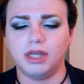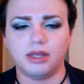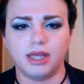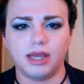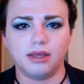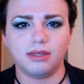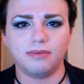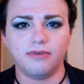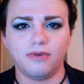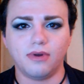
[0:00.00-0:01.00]
gel nails
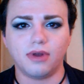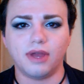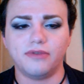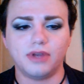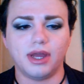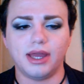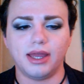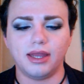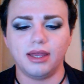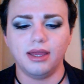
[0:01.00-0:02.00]
before, I've
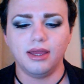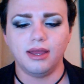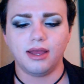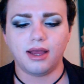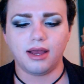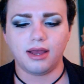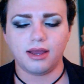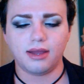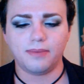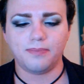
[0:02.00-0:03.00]
tried
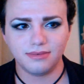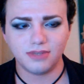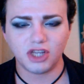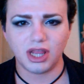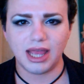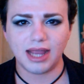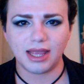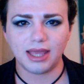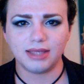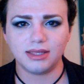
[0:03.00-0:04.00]

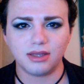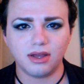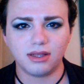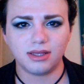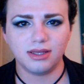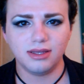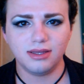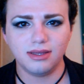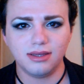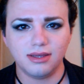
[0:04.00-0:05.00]
shellac, I guess it's called.
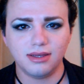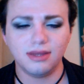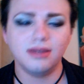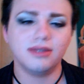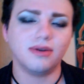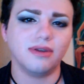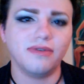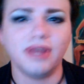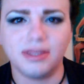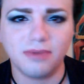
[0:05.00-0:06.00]
Sort
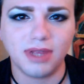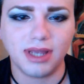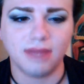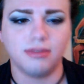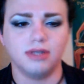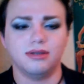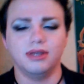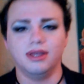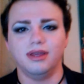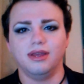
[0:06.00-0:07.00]
of, yeah, it's more like
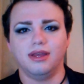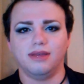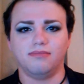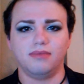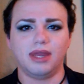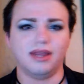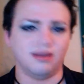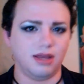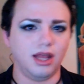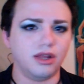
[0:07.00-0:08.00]
just a kind
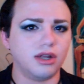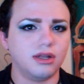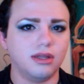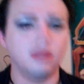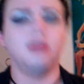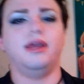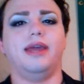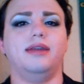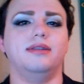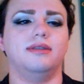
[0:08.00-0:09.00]
of color
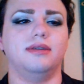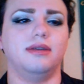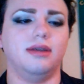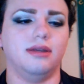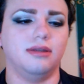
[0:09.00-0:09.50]
and